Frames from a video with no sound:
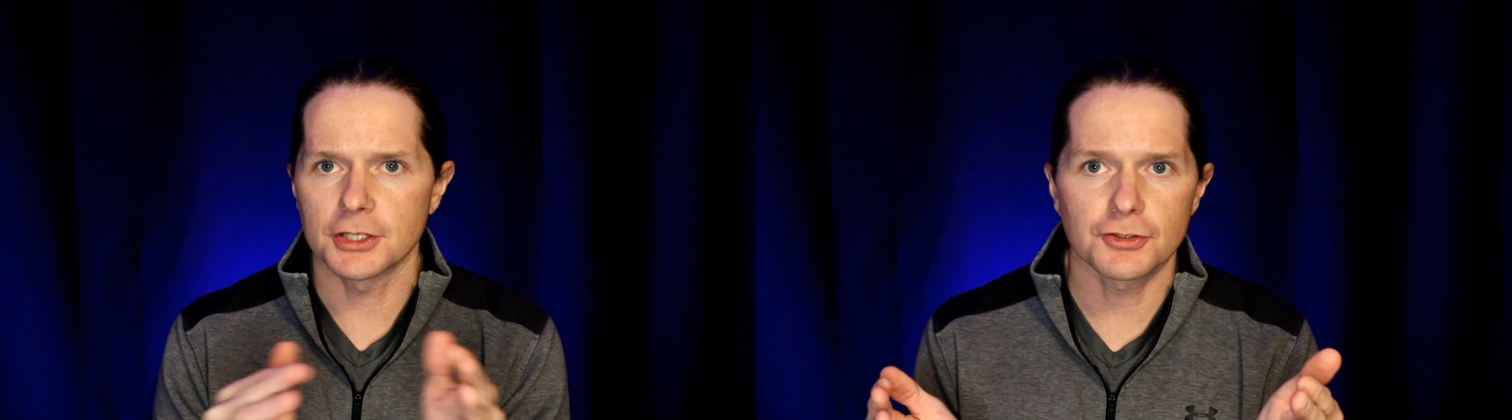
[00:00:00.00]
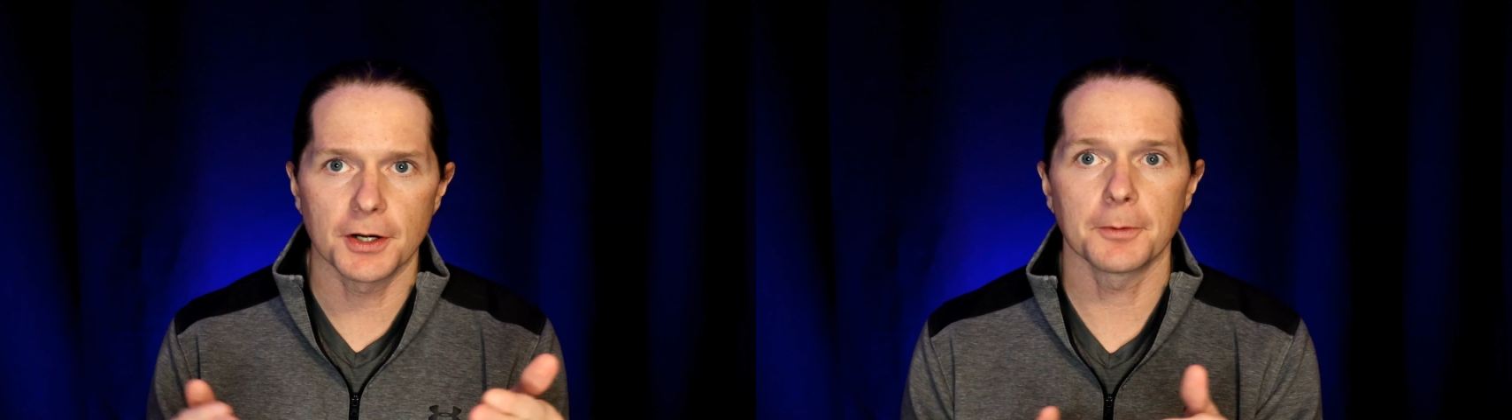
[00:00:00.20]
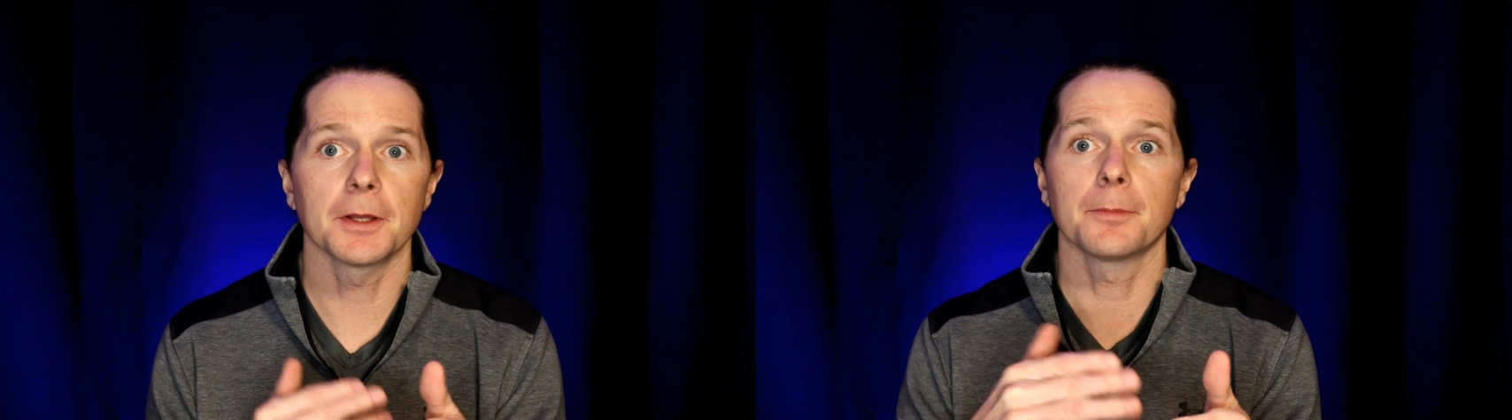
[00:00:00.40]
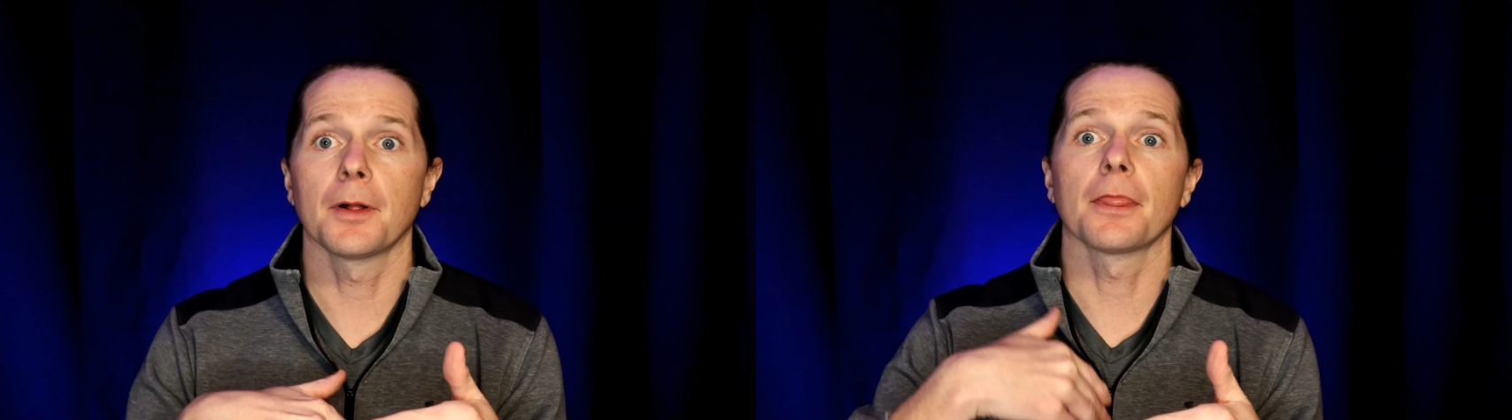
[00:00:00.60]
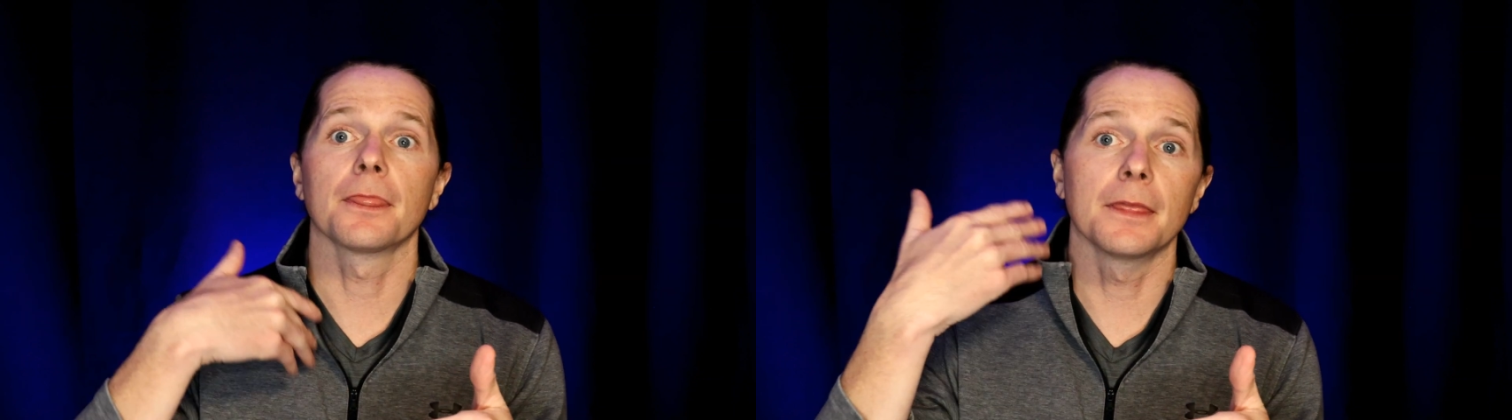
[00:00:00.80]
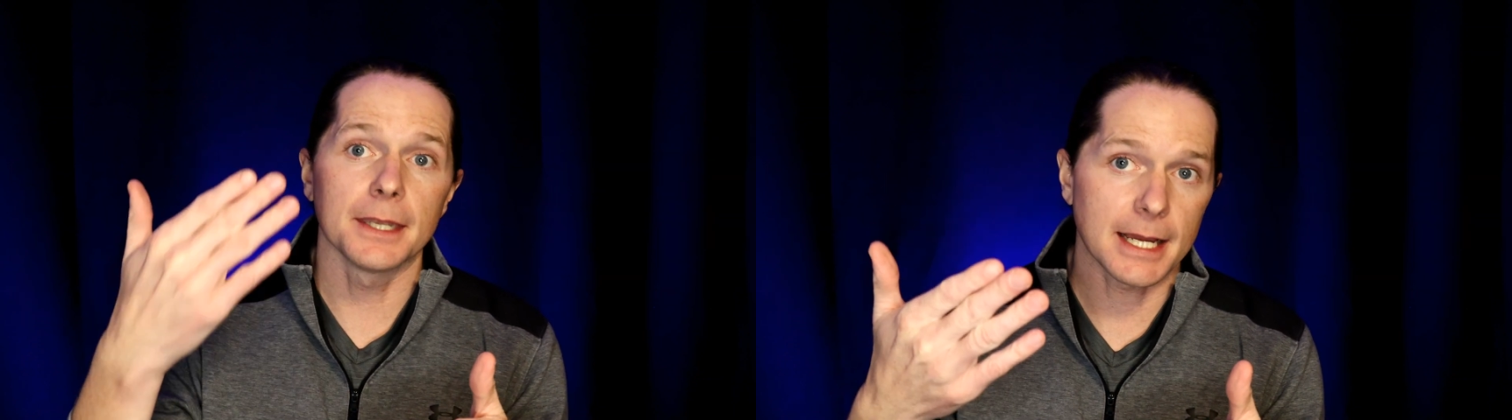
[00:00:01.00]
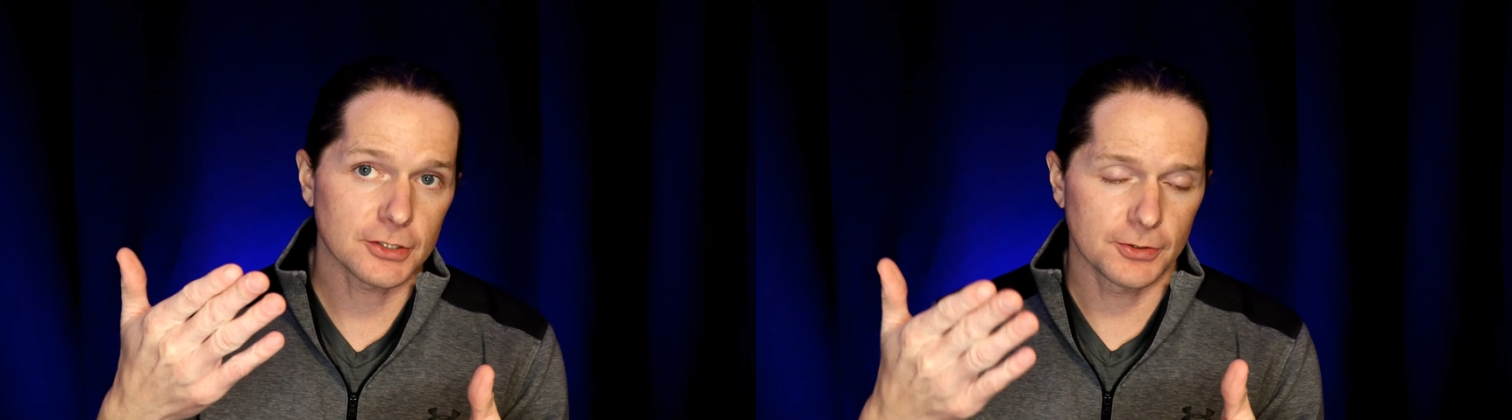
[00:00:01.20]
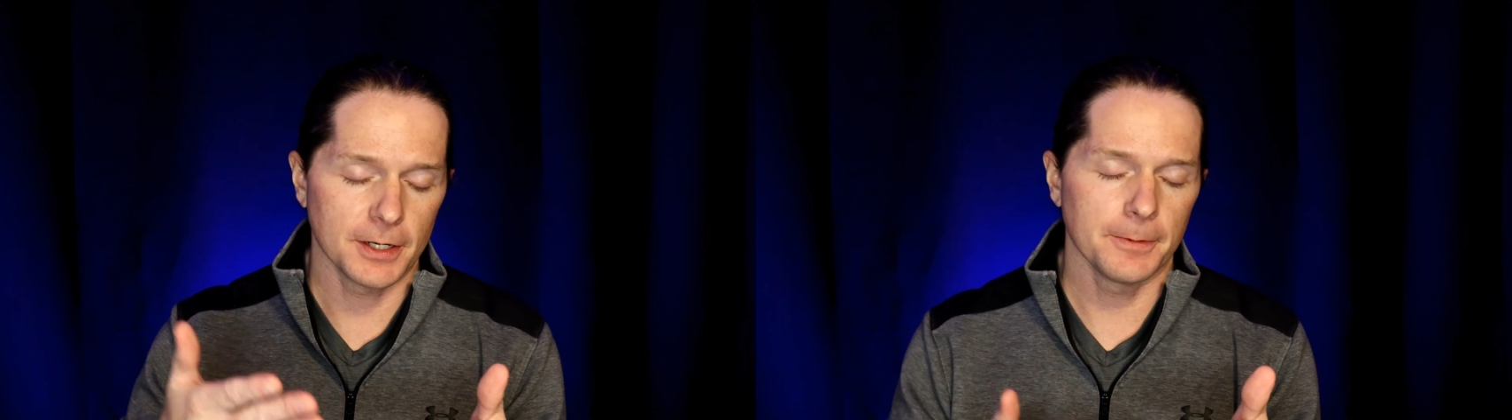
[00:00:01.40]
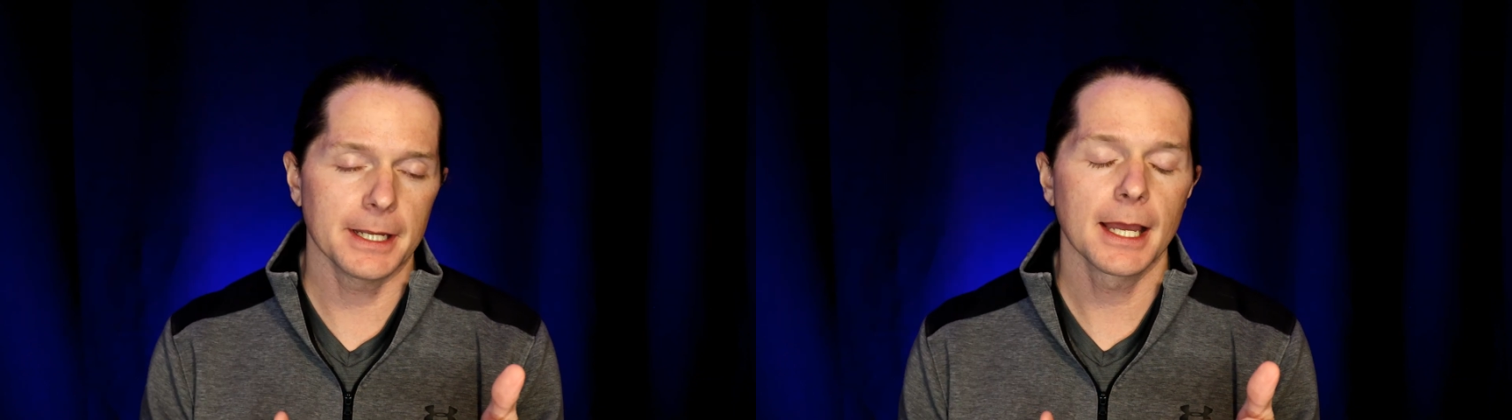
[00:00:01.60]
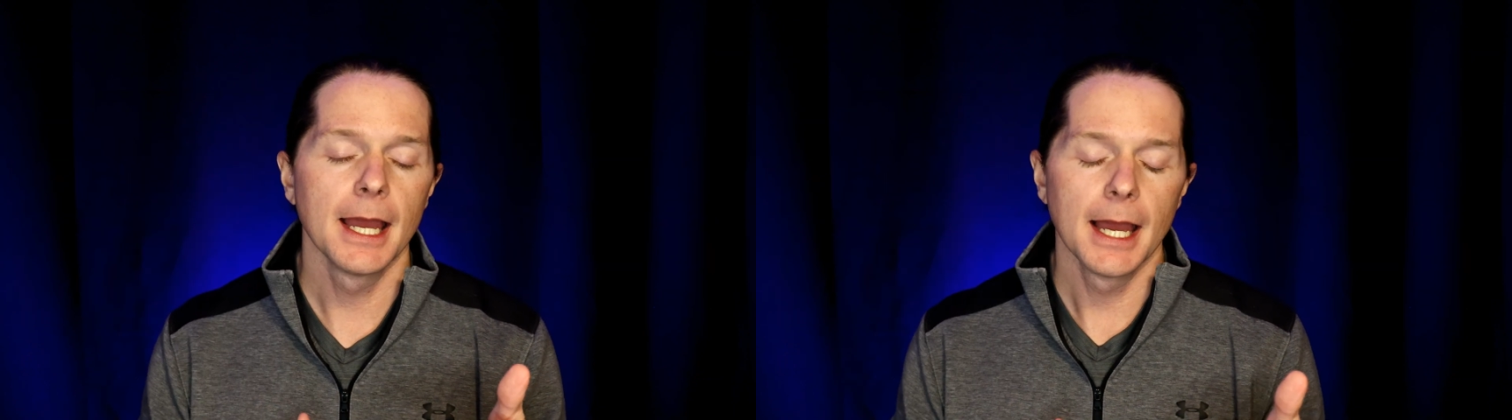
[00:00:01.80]
this training week, but the next training
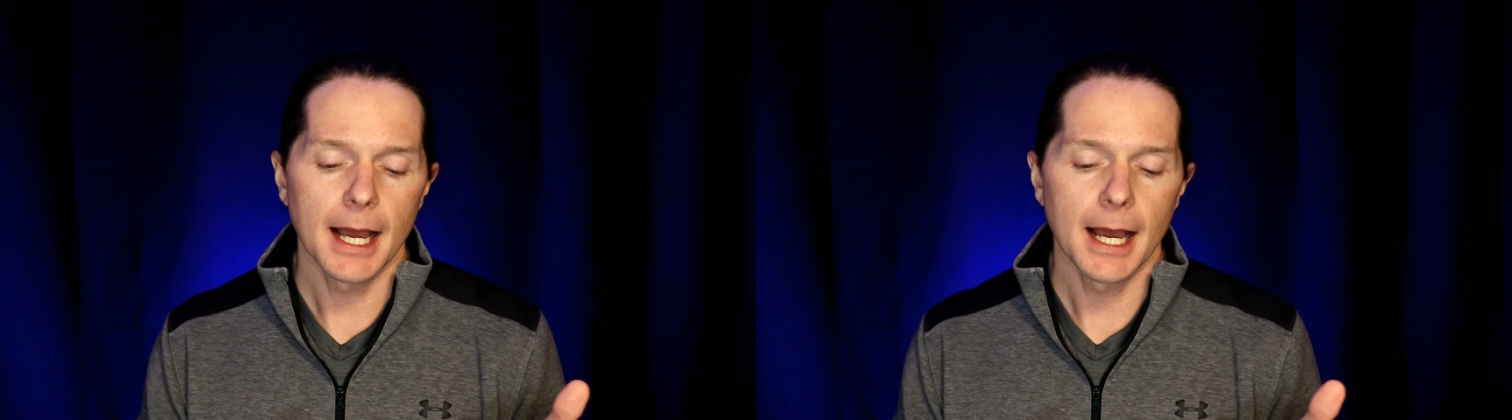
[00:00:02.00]
week,